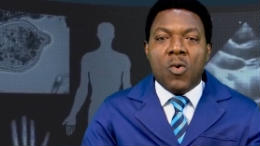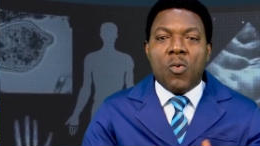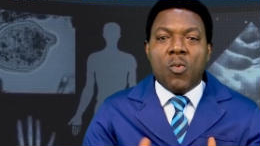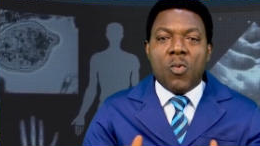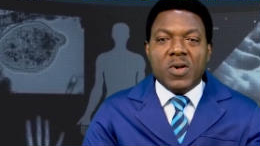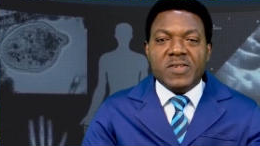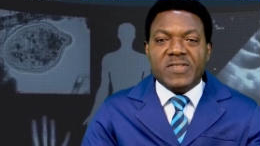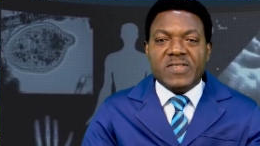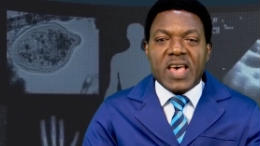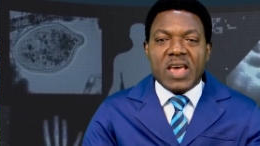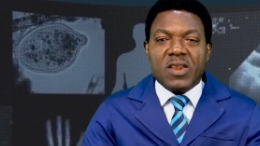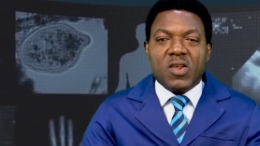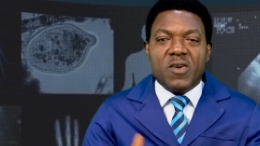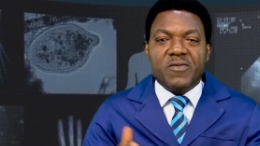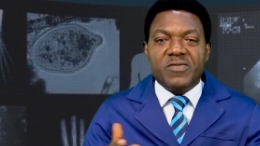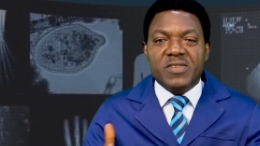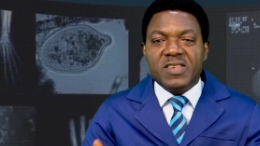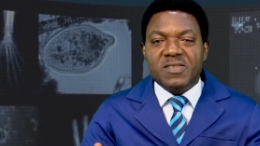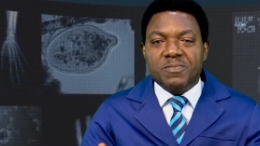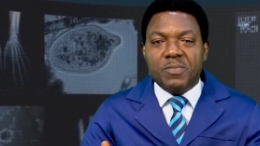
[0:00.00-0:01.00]
One side
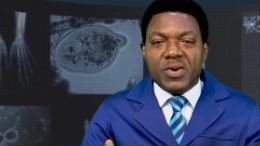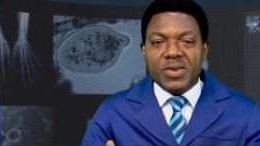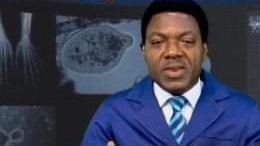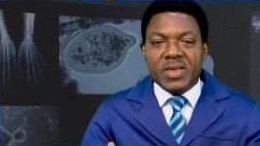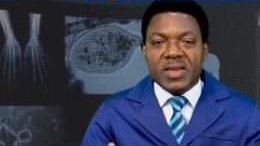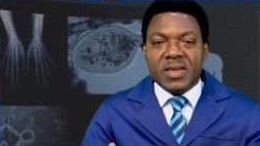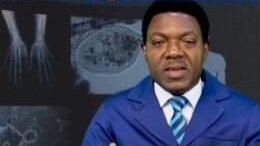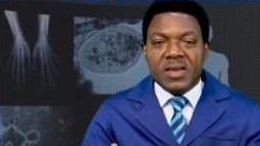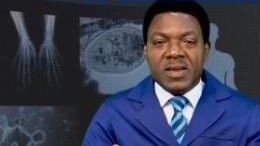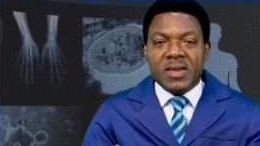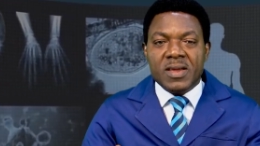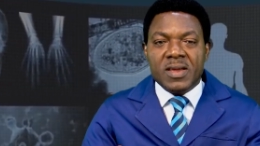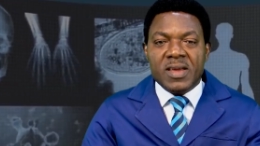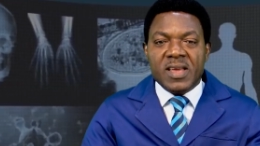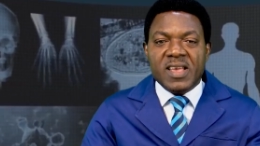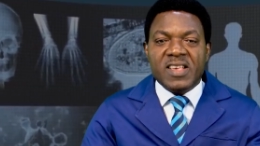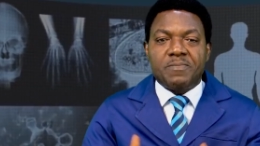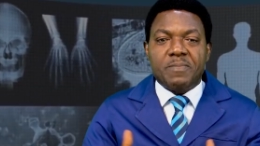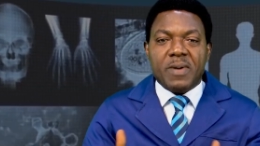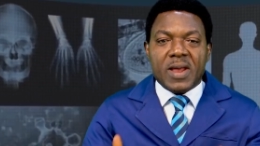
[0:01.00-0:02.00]
of his body
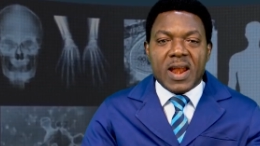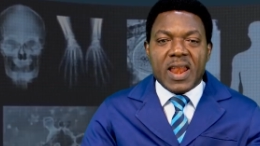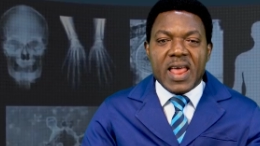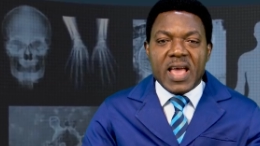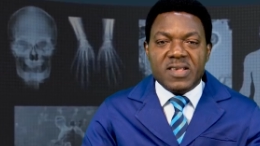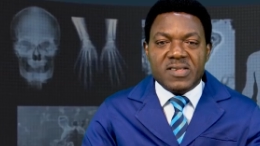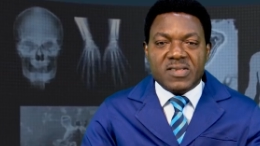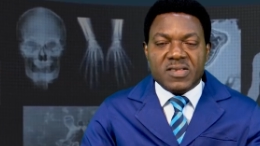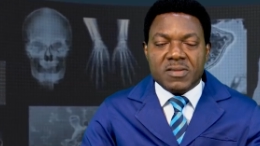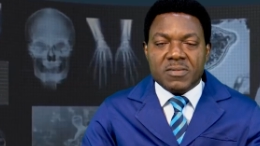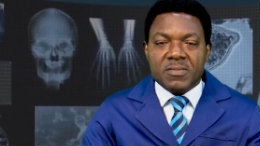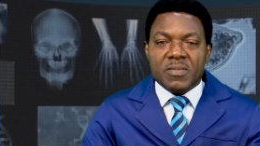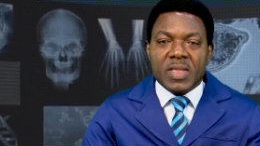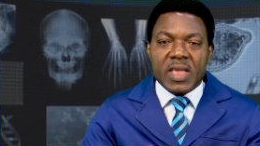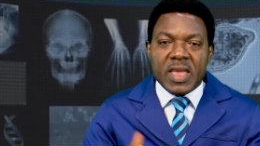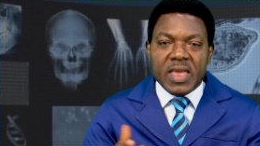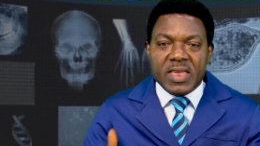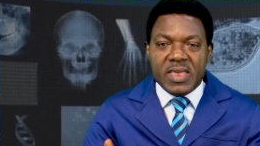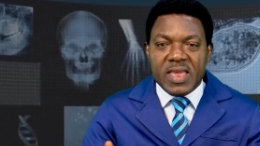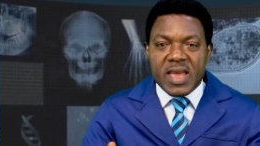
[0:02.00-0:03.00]
is paralyzed,
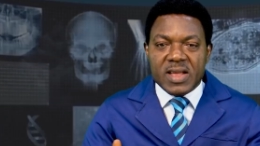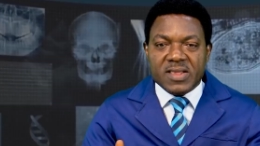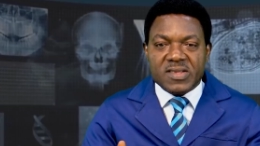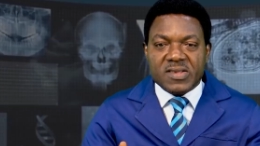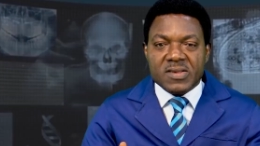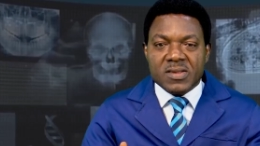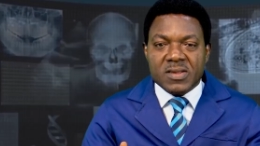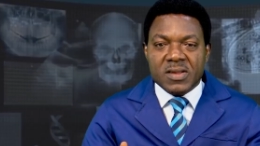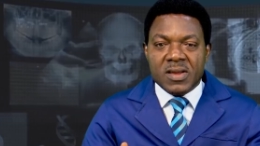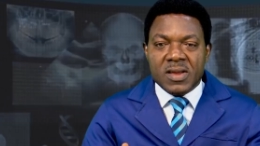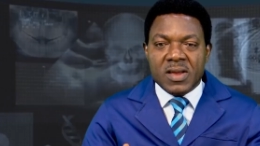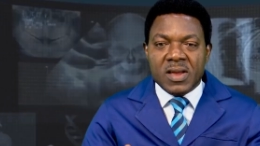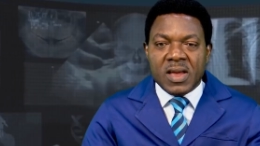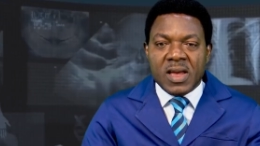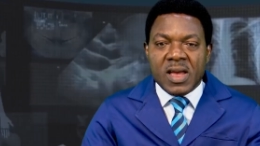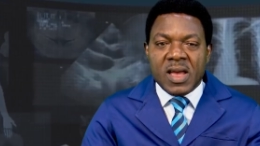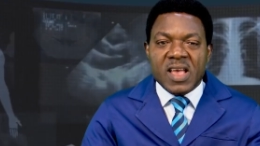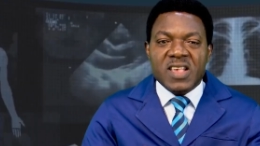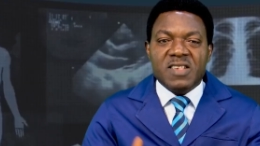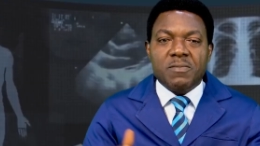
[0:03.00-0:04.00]
yet
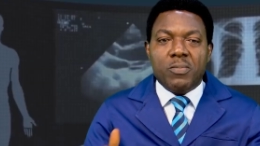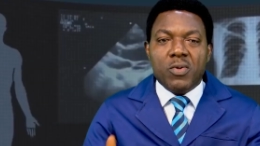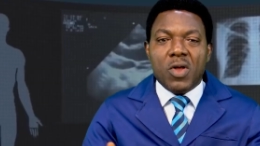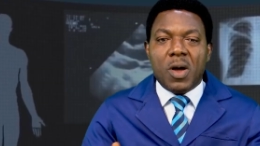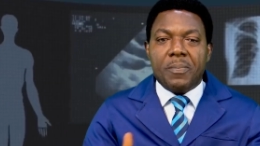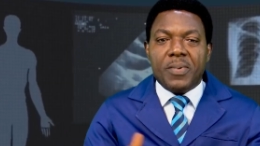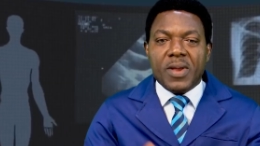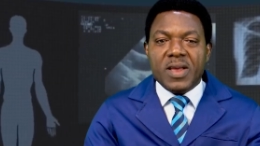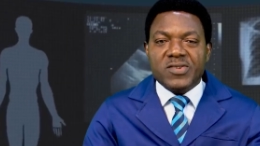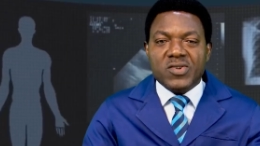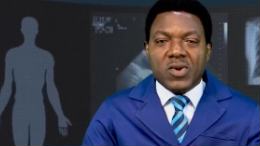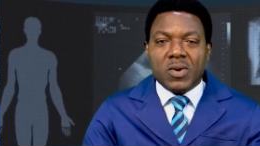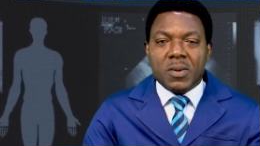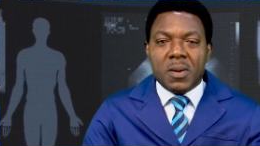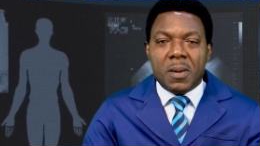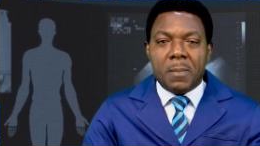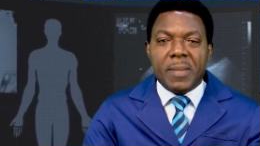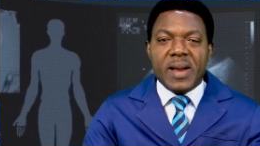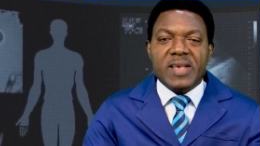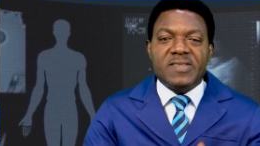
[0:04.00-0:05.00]
his blood pressure
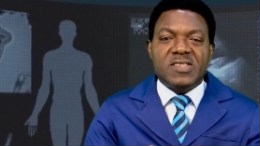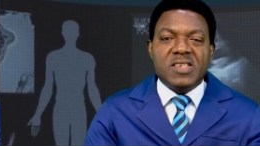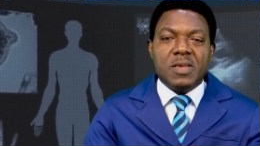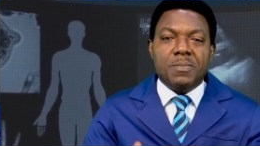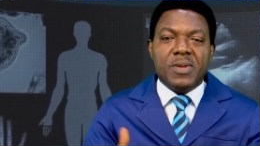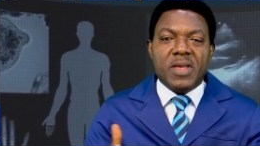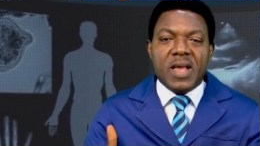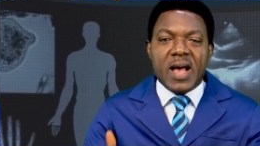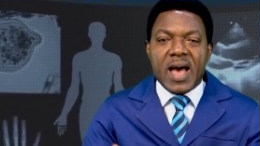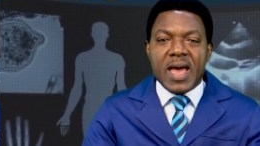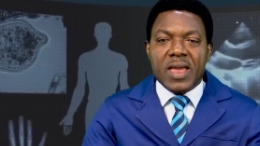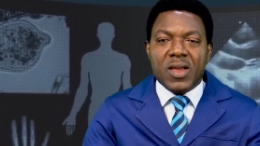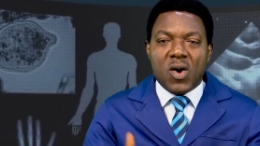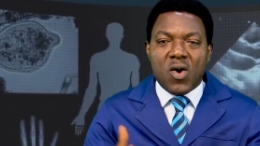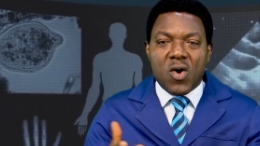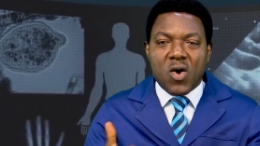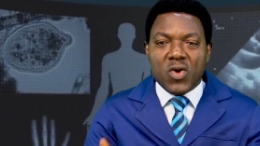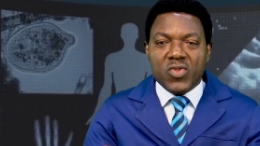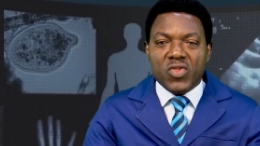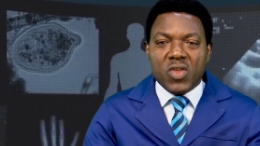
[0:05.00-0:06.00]
might still be high
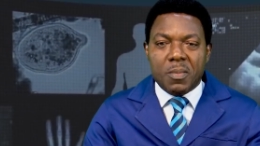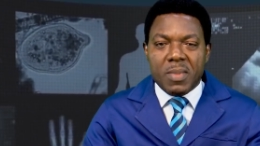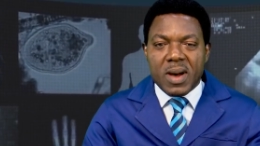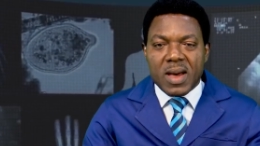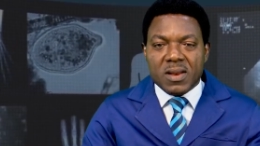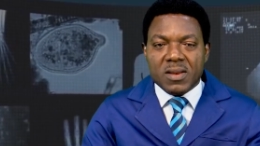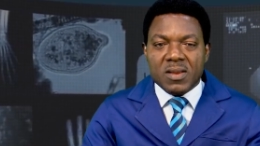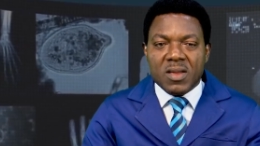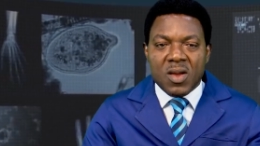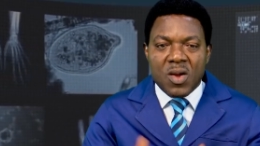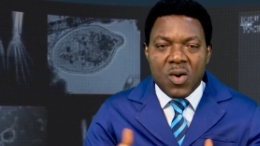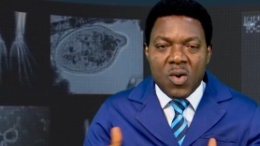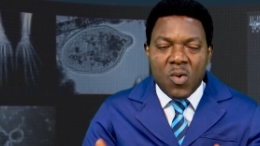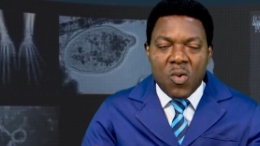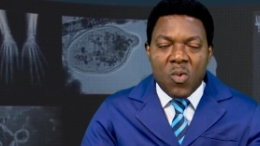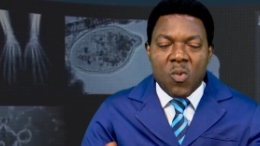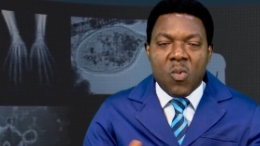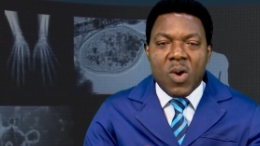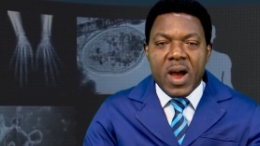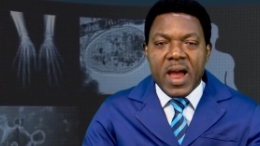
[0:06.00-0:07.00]
or normal.
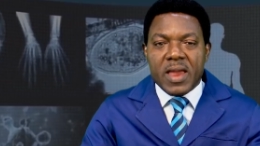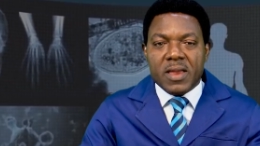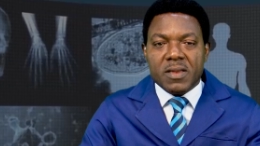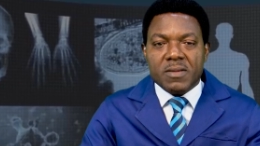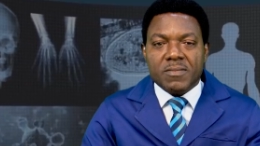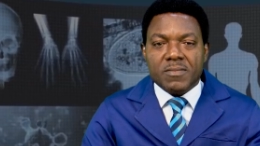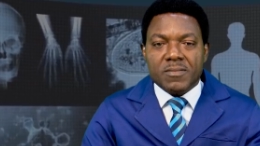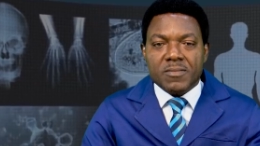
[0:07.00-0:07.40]
Why?